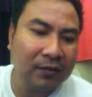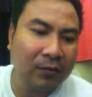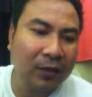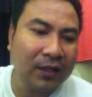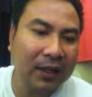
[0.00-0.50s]

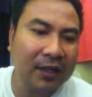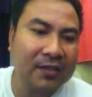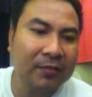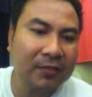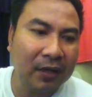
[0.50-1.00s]
well,
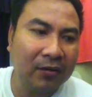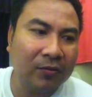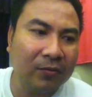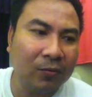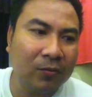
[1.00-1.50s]
as of now,
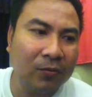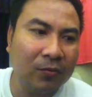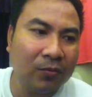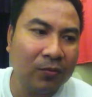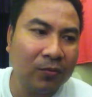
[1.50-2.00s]

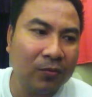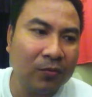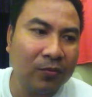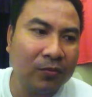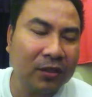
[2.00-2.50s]

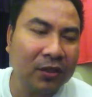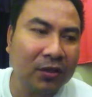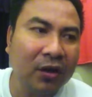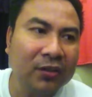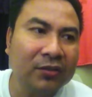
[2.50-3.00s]
the
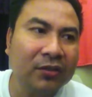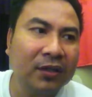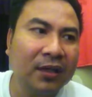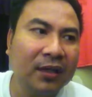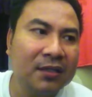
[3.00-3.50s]
culture
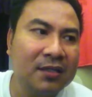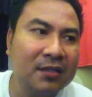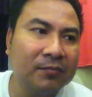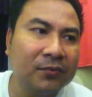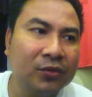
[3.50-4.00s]
is
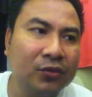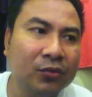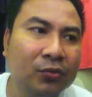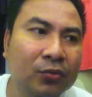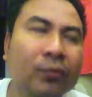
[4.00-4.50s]

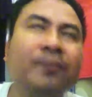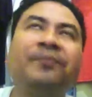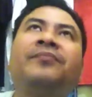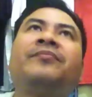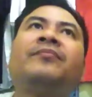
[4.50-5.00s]
too
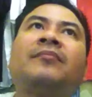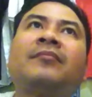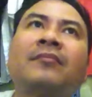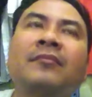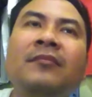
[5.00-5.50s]

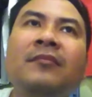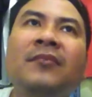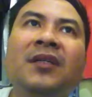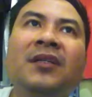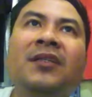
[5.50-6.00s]

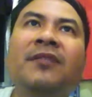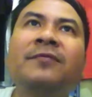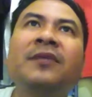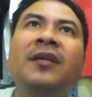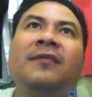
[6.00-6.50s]

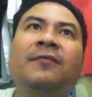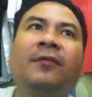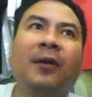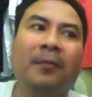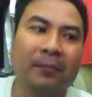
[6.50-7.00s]
shifting
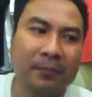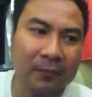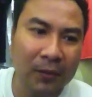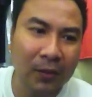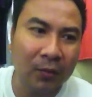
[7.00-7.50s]
from
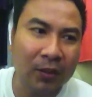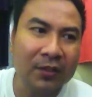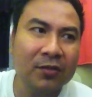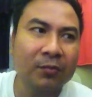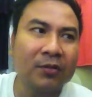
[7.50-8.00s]
what
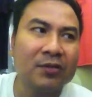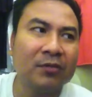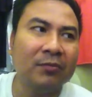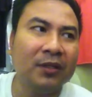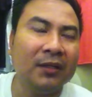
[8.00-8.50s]
is supposed
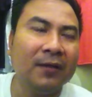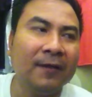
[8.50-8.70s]
to be